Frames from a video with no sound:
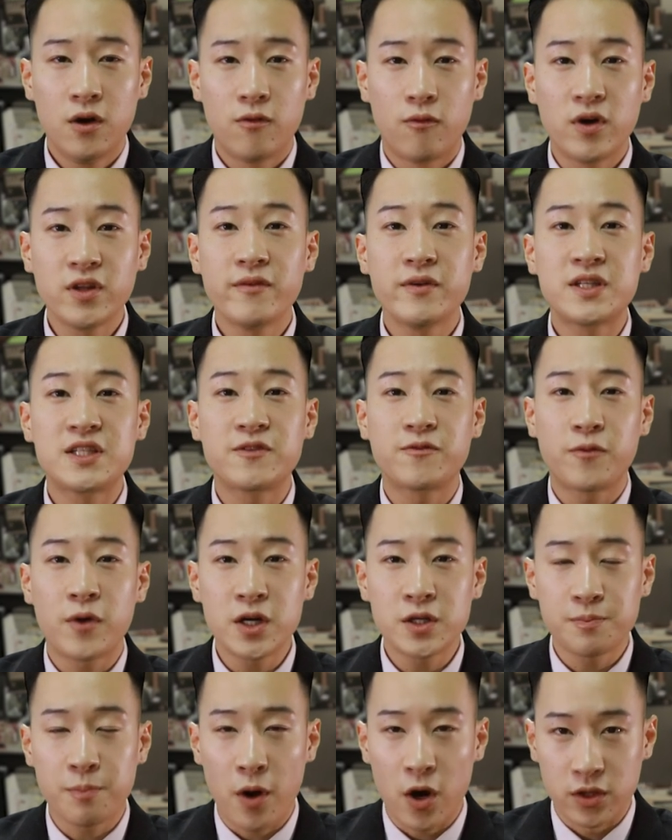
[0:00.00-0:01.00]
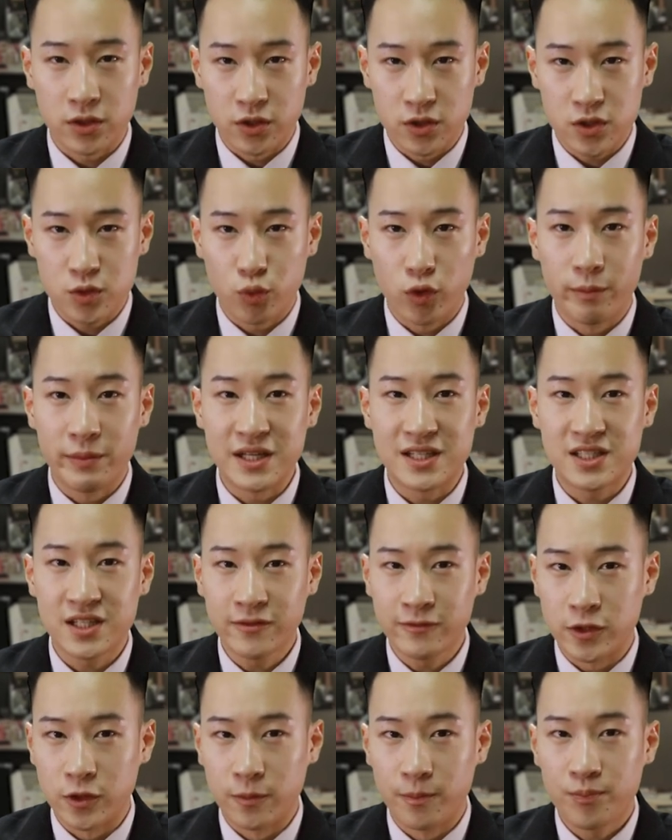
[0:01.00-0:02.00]
One of its first partners will be
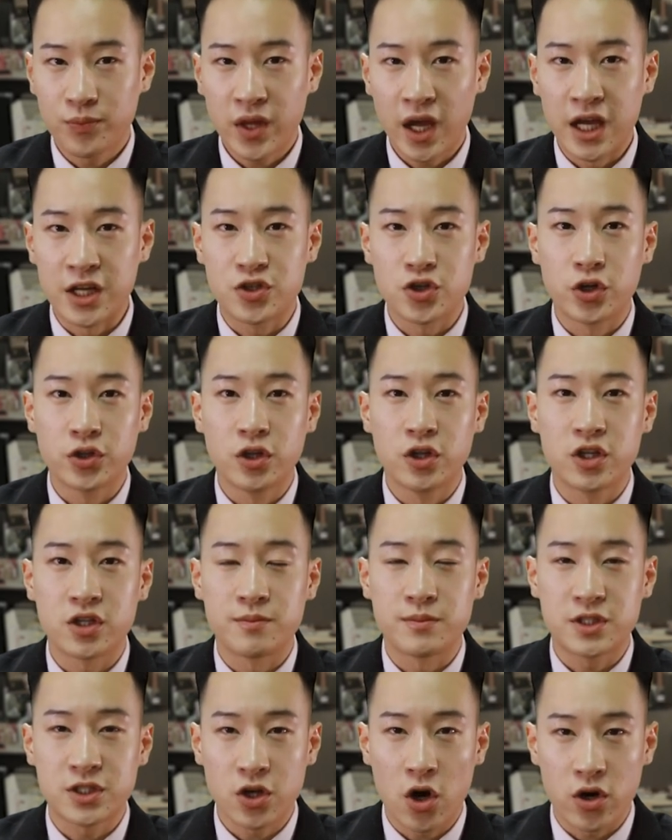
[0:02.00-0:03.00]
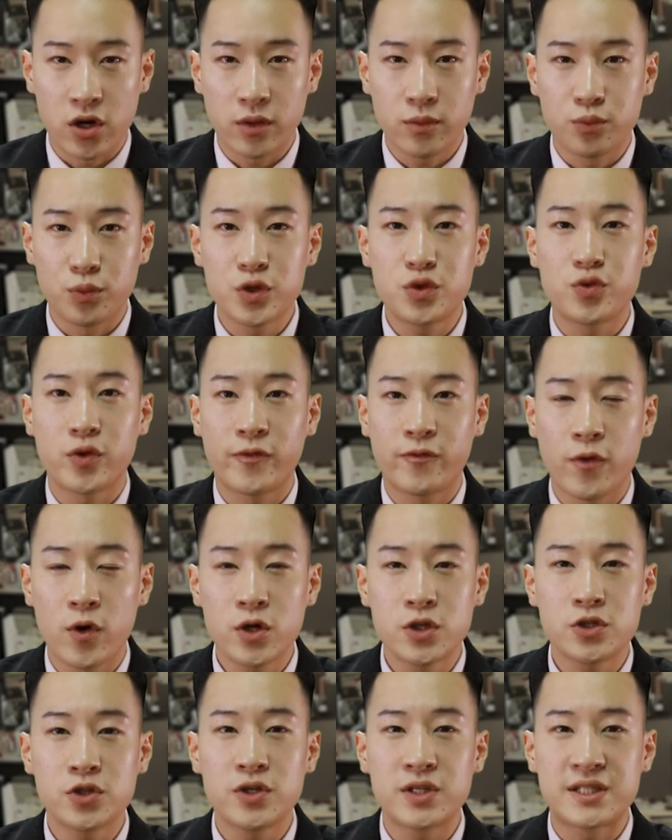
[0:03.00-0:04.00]
Civil, a journalism startup which
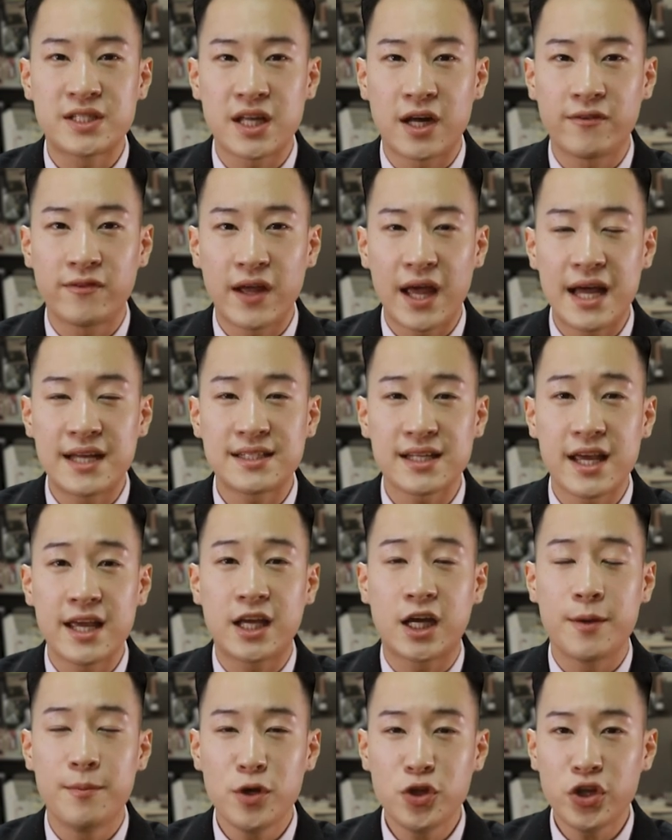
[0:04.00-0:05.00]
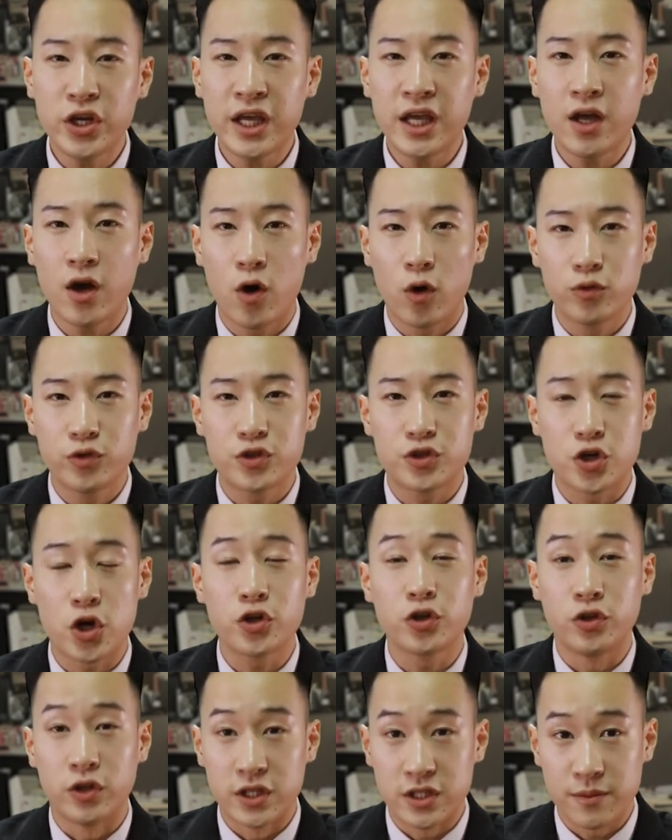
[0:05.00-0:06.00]
refers to itself as a community-owned
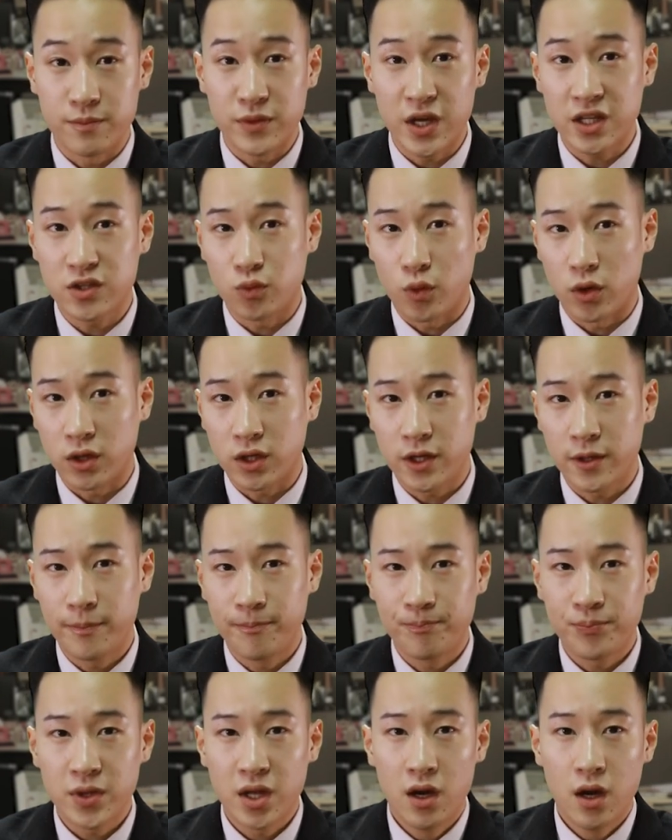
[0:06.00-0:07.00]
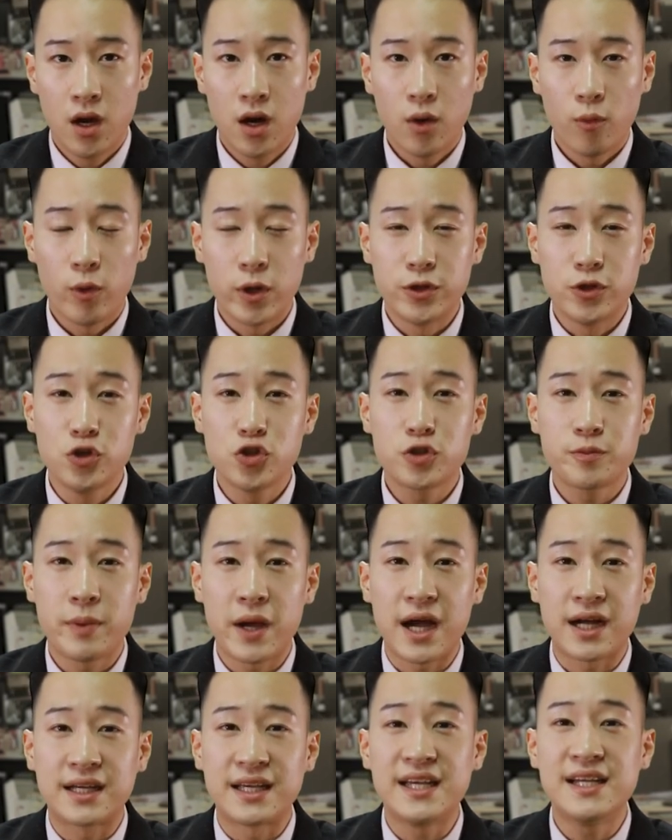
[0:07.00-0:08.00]
journalism network. When
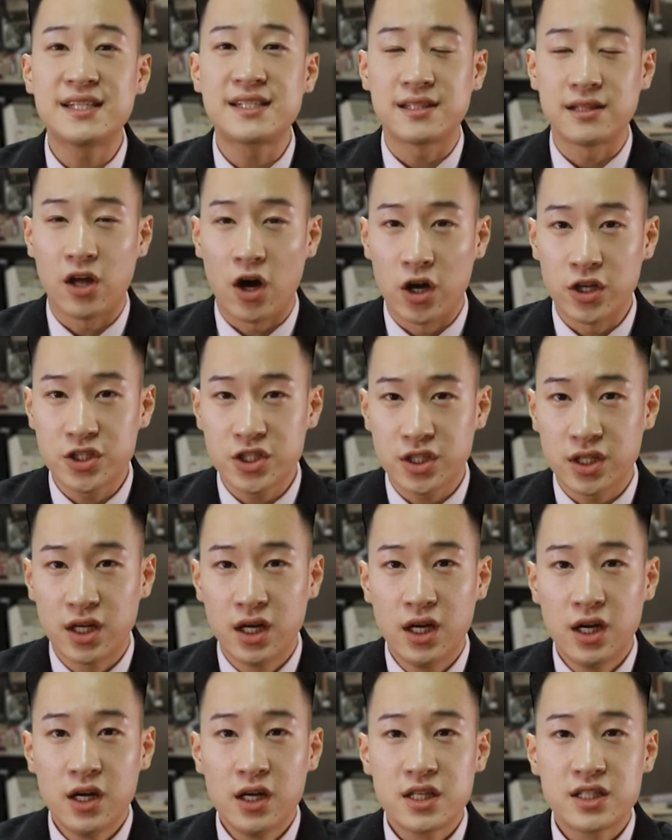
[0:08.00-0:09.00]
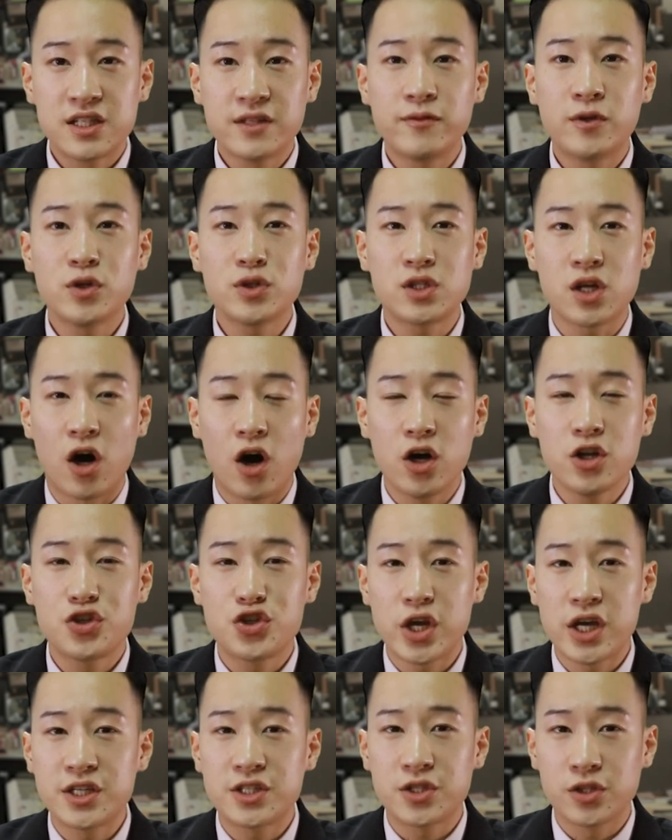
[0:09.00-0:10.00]
Newsback is launched, Civil's
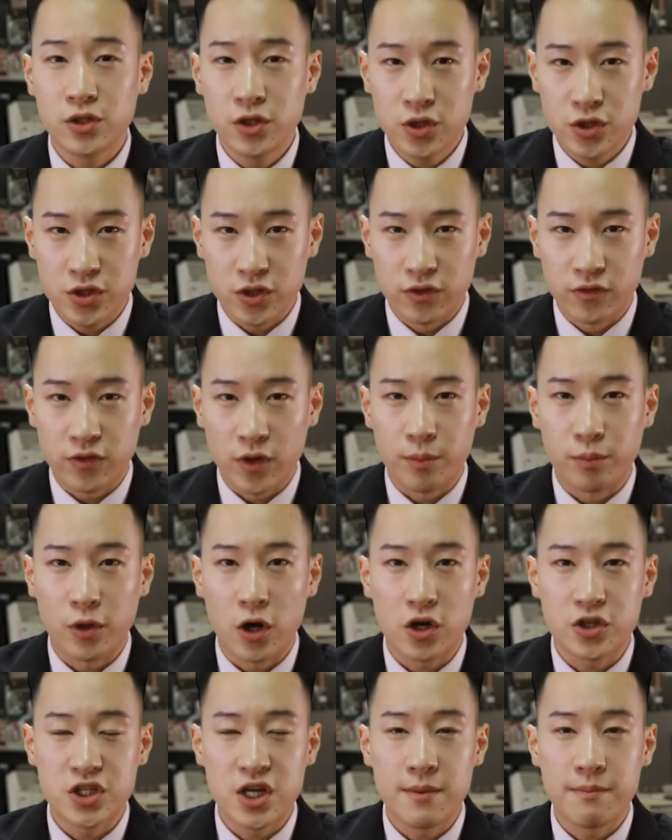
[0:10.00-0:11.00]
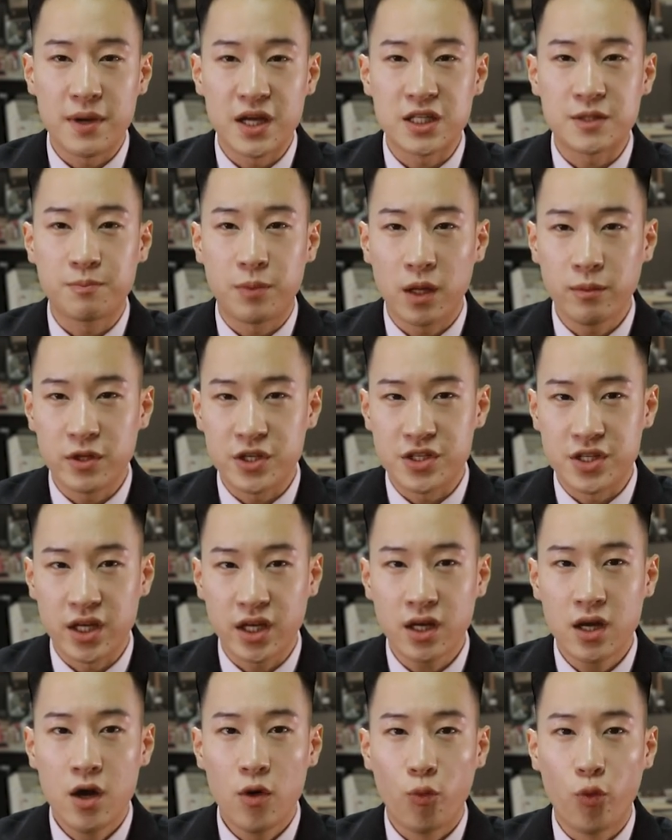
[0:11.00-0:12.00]
on-chain solution for blockchain-based
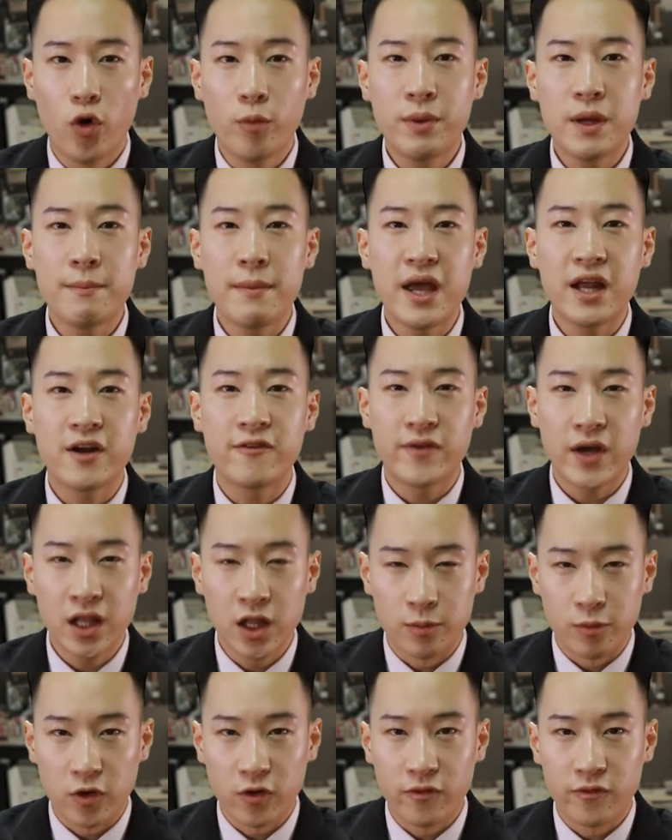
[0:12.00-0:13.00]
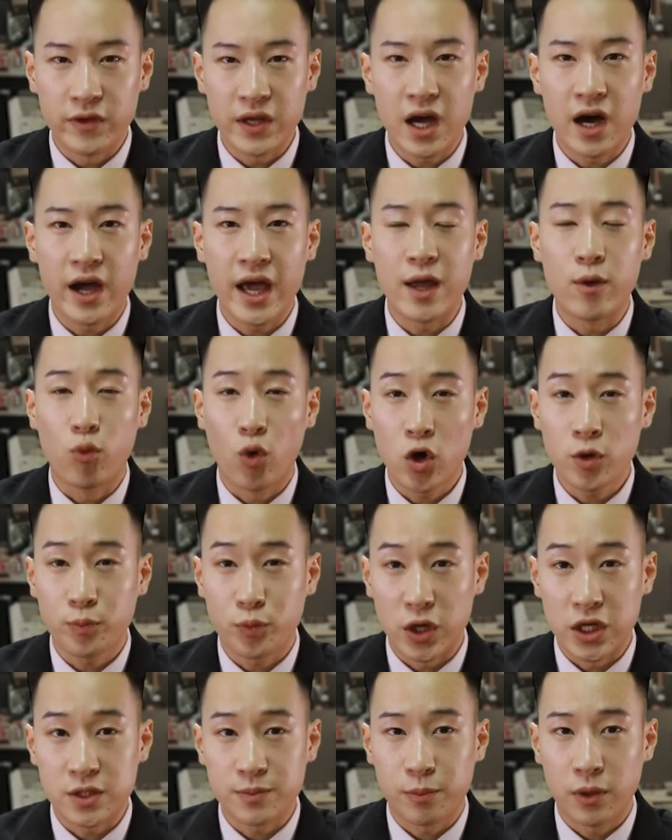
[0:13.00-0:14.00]
publishing will be made available via a
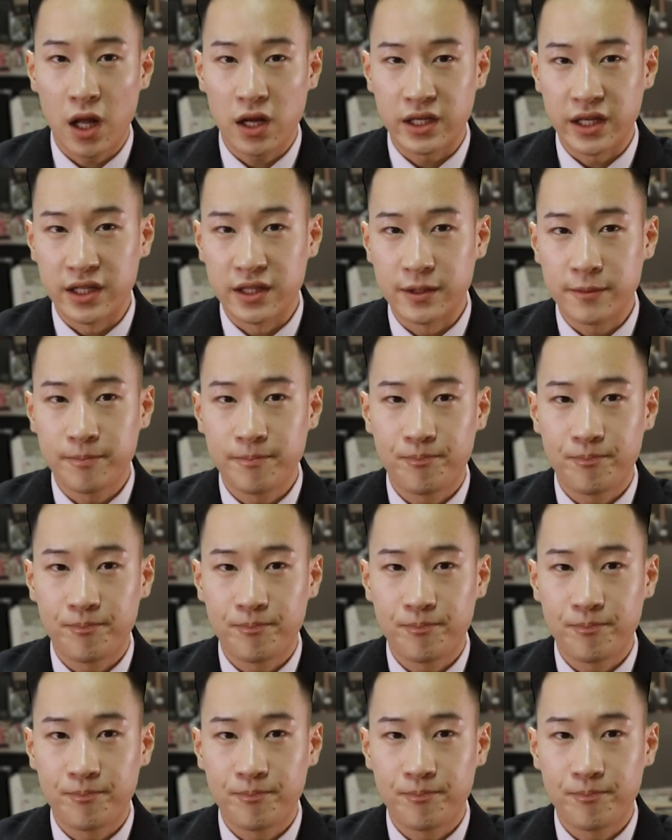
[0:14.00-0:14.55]
WordPress plugin.